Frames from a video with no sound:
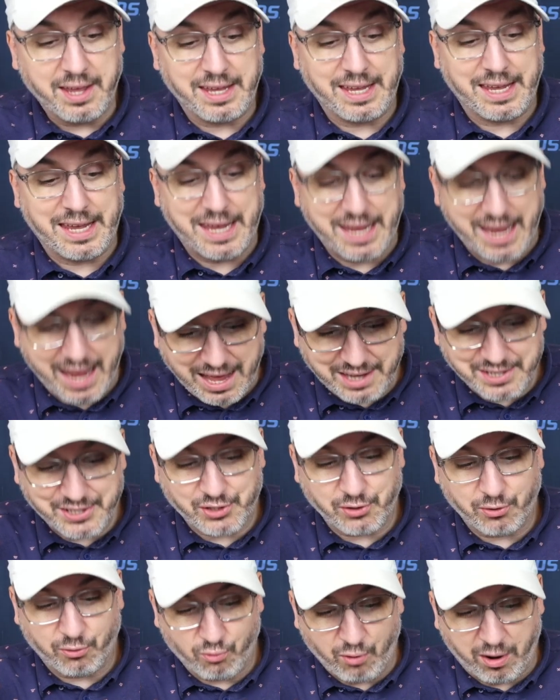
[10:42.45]

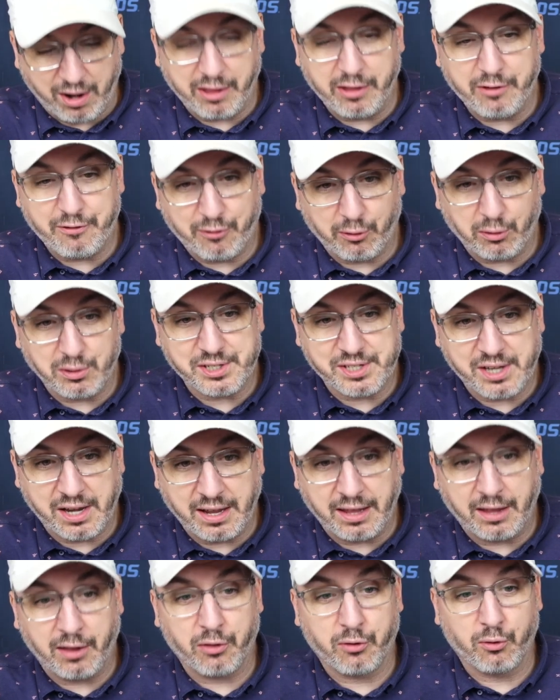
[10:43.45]
Yes, run in the first
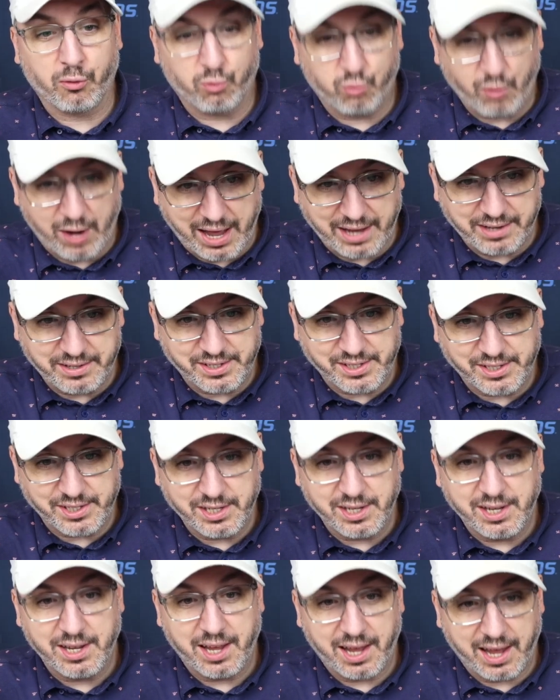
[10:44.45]
inning, the Reds
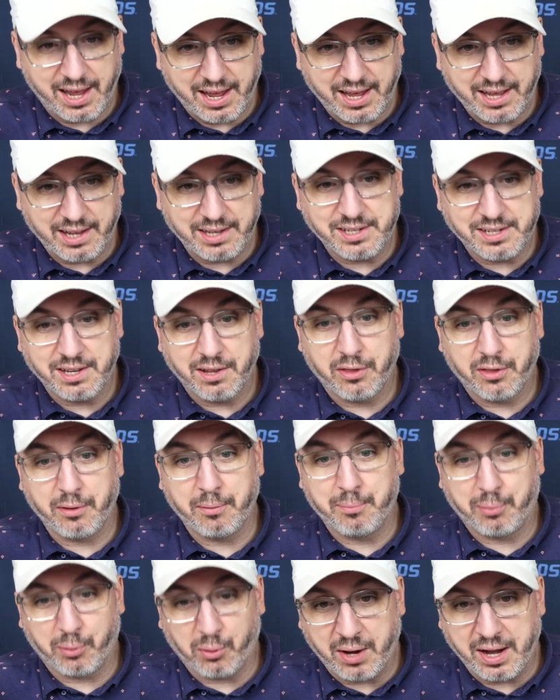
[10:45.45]
and the
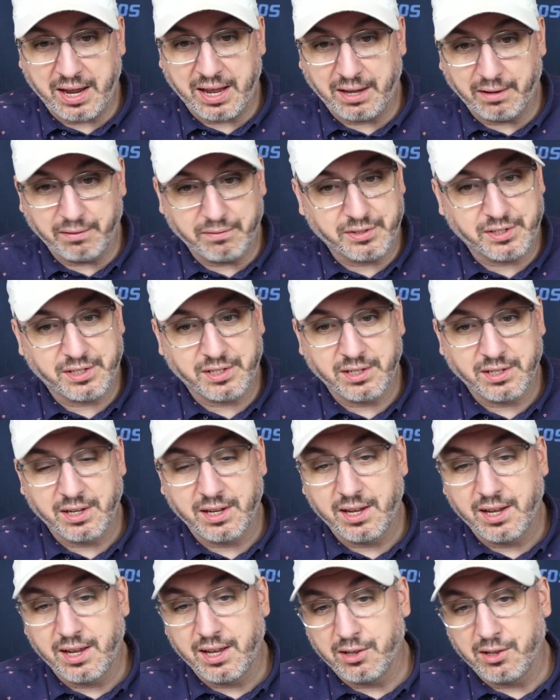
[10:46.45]
Braves.
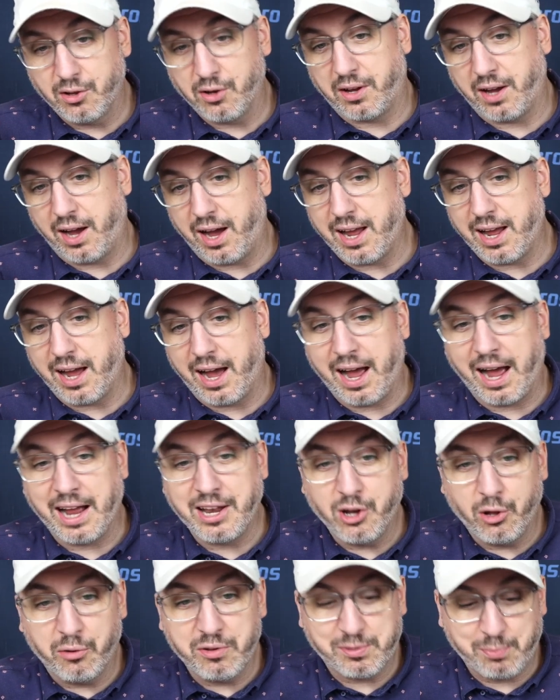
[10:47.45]
Look, I
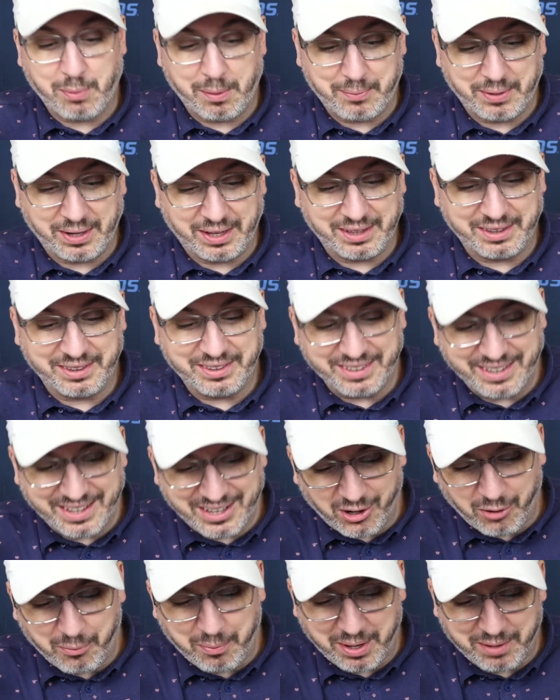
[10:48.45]
know this might be a
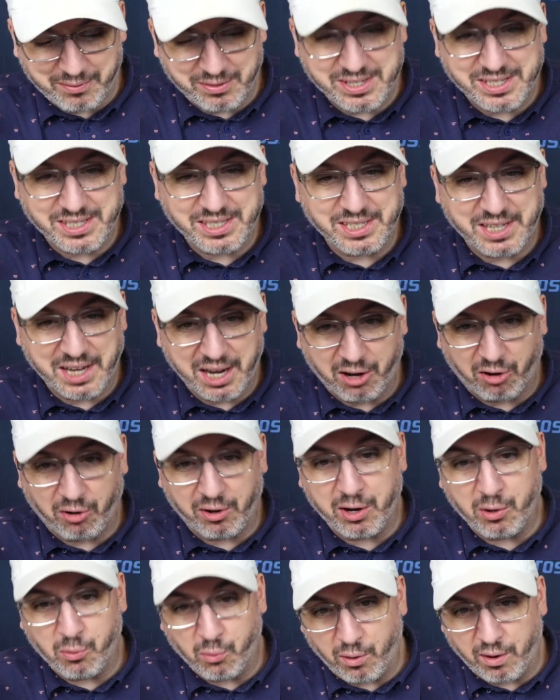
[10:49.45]
little bit of a
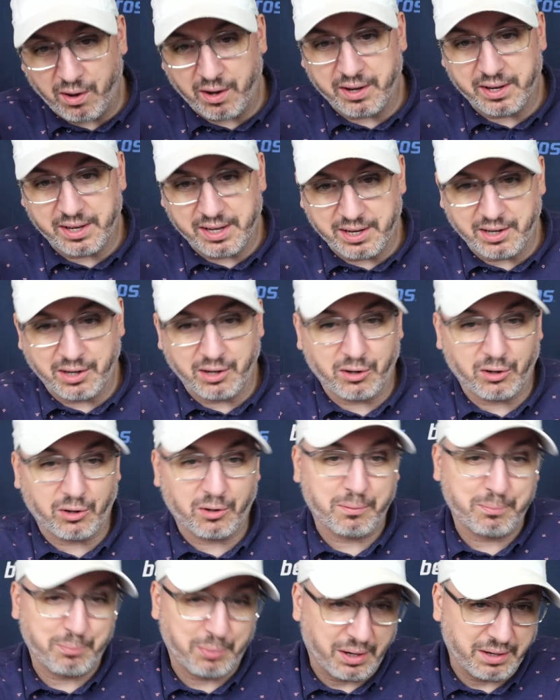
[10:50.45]
scary one
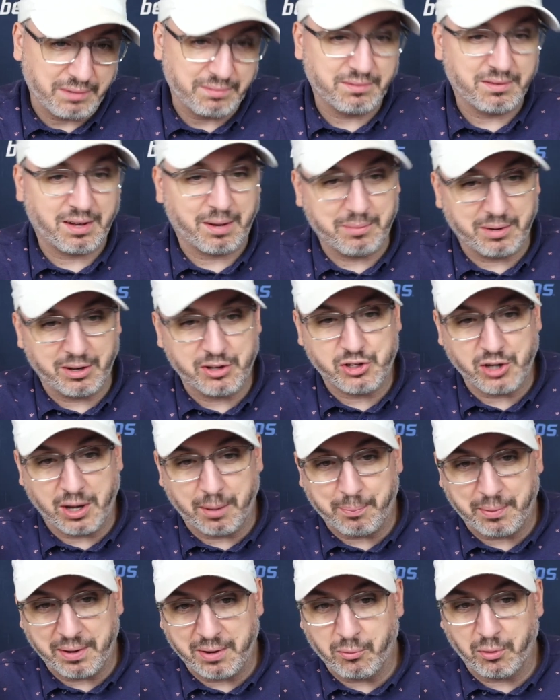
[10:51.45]
here, but I'm going to
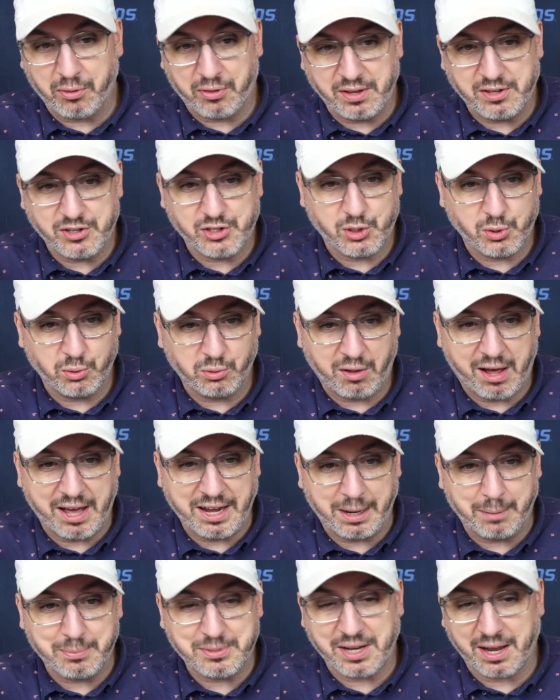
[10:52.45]
jump in with these two
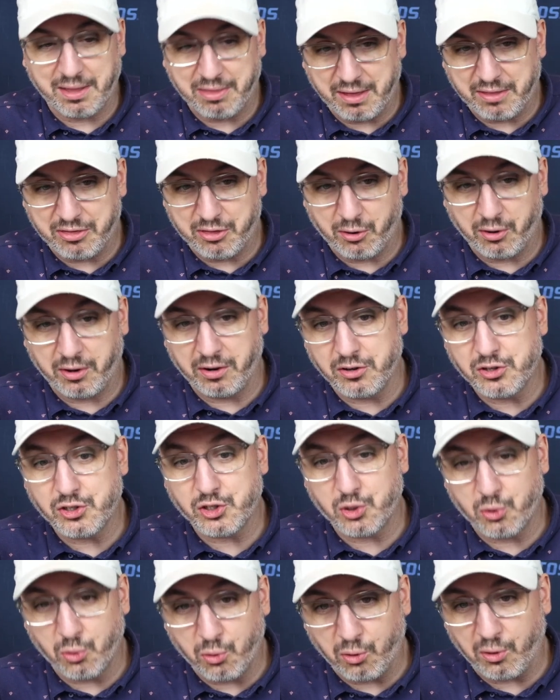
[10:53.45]
lineups. I think they're going to
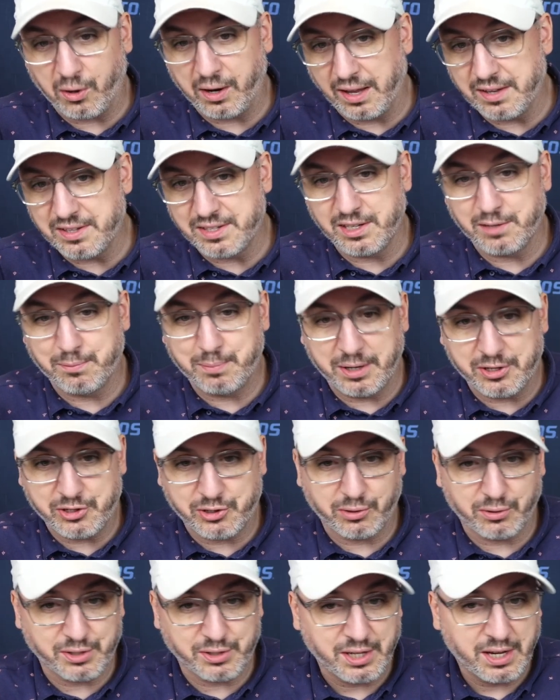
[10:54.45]
score against these
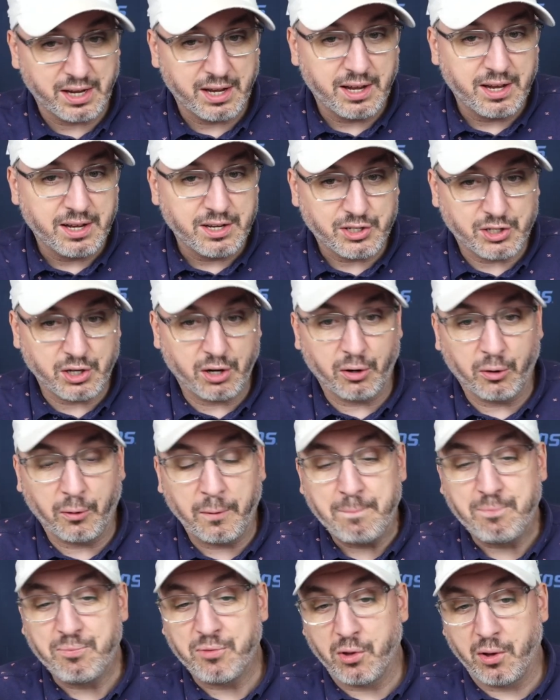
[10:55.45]
pitchers.
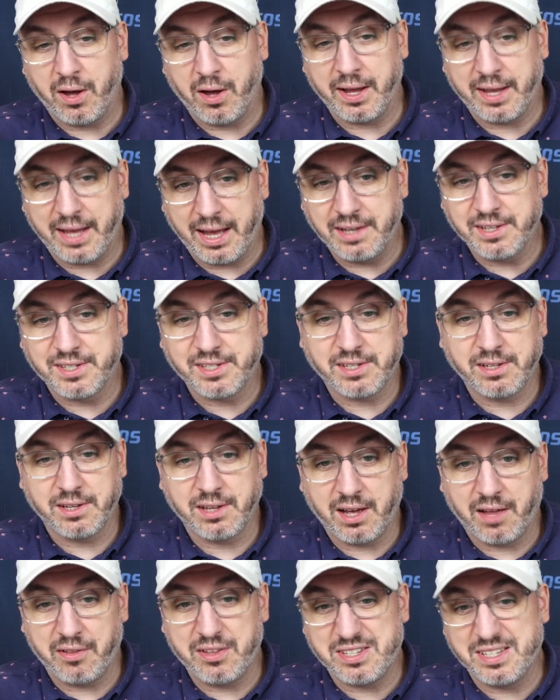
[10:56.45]
So against
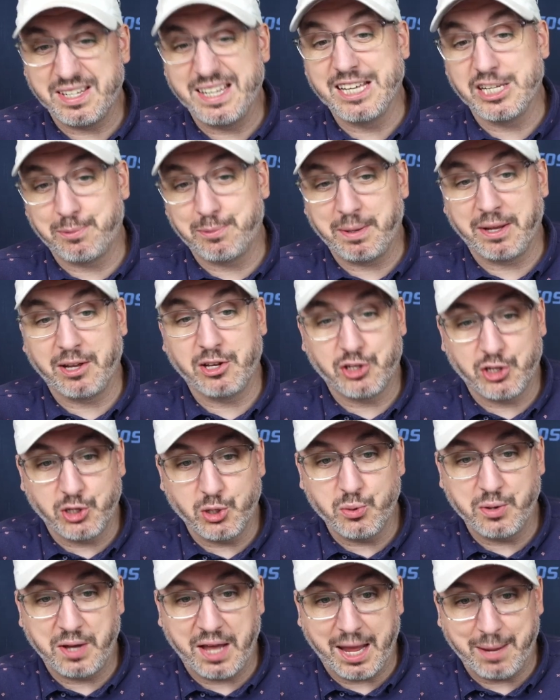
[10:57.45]
this is ESPN
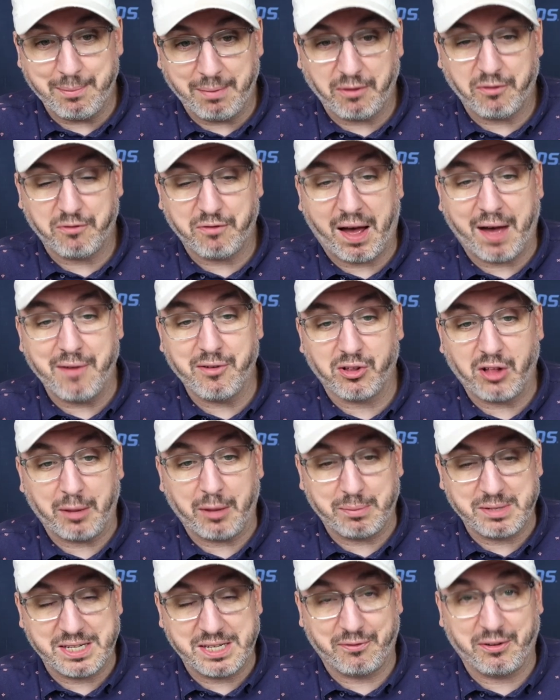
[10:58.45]
2 game at 5
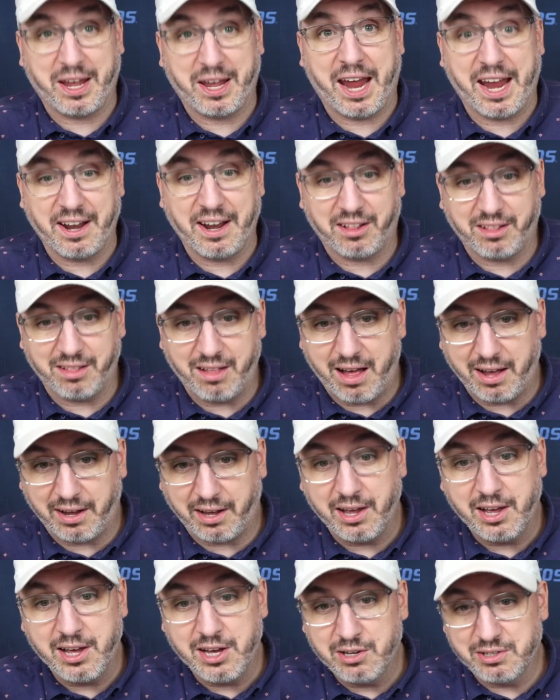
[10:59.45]
o'clock Pacific, 8
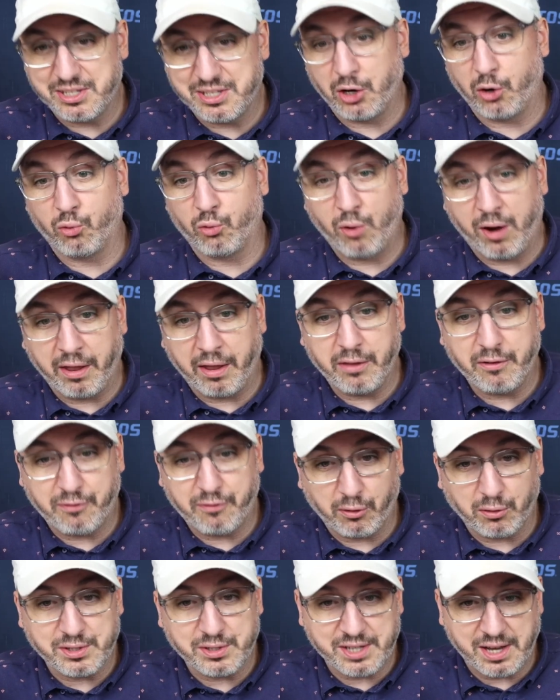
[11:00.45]
o'clock. It's going to run in the
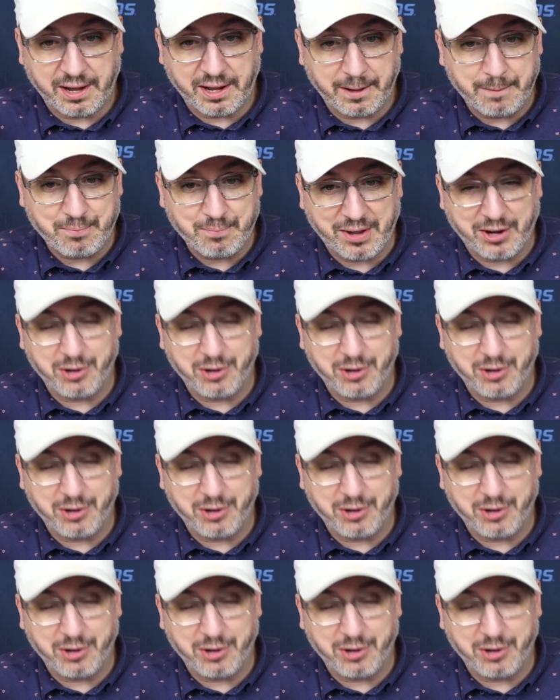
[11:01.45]
first inning.